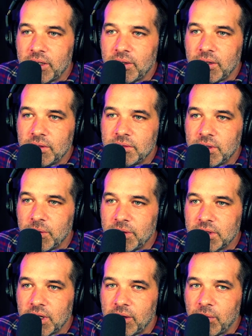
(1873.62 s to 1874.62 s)
cards, so
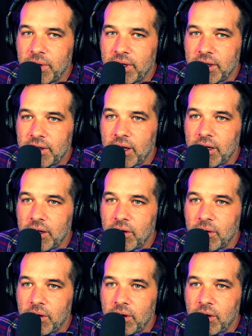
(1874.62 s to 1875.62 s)
it's like we get that in
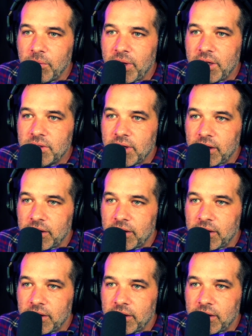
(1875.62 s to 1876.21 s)
our paycheck. Oh,